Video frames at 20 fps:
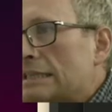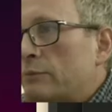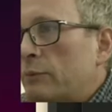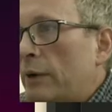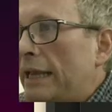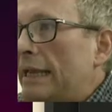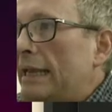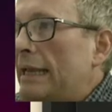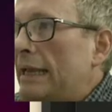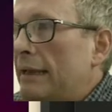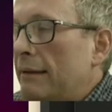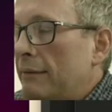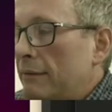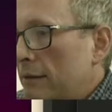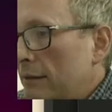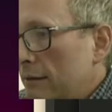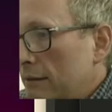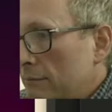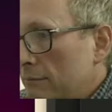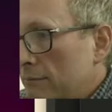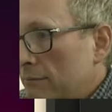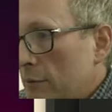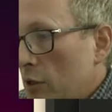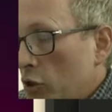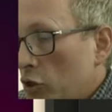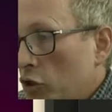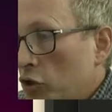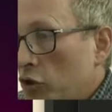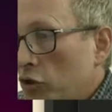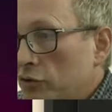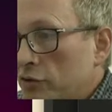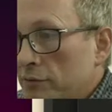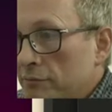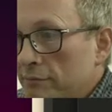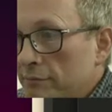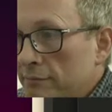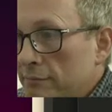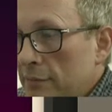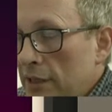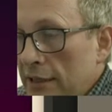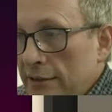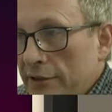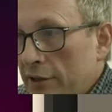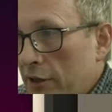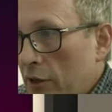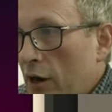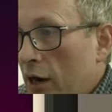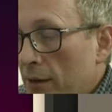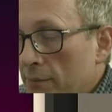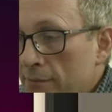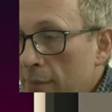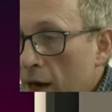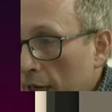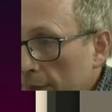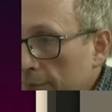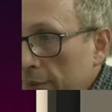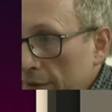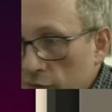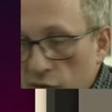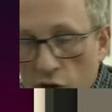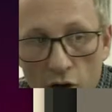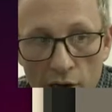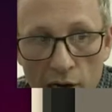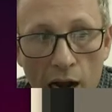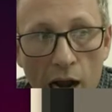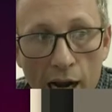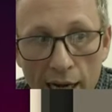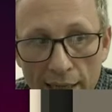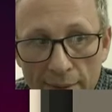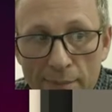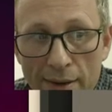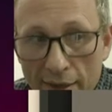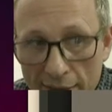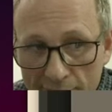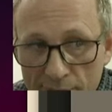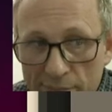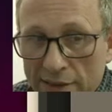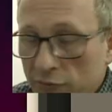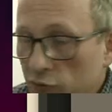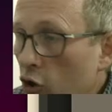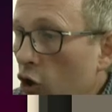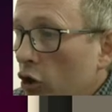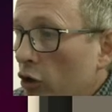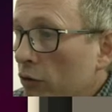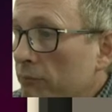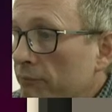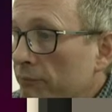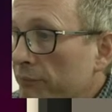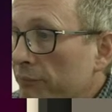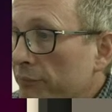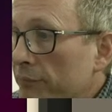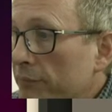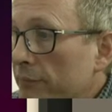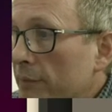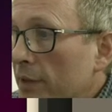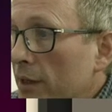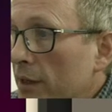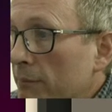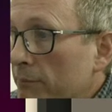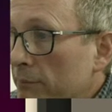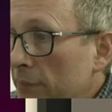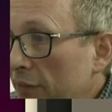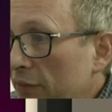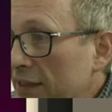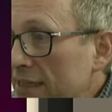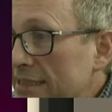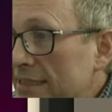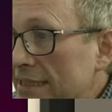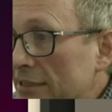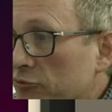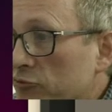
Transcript: we could, you know, I might be wrong. I might be wrong. But this is